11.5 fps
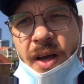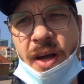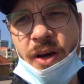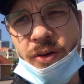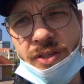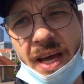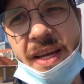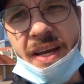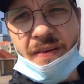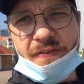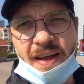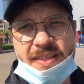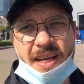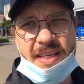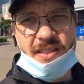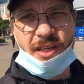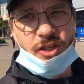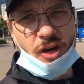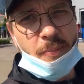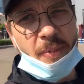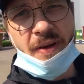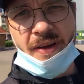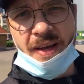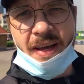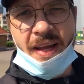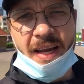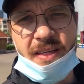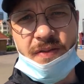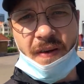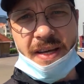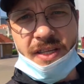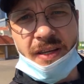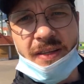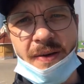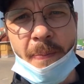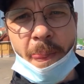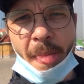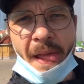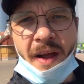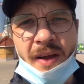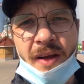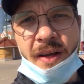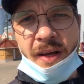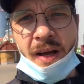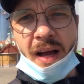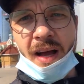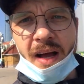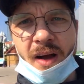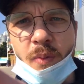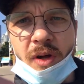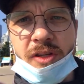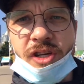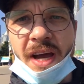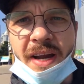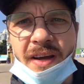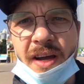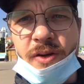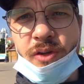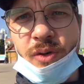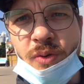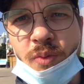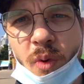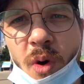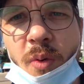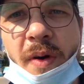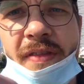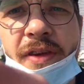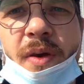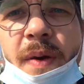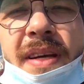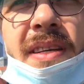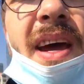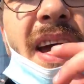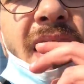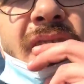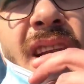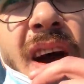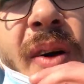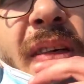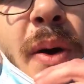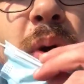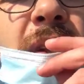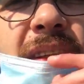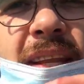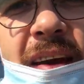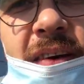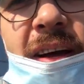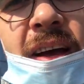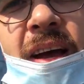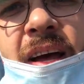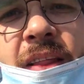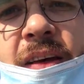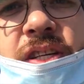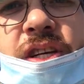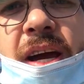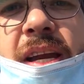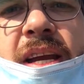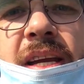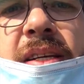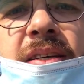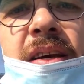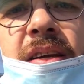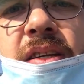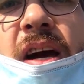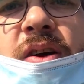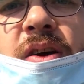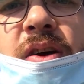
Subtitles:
because they did a fantastic job. Let's face it. Will China go to war with USA? No, they will never. The Chinese don't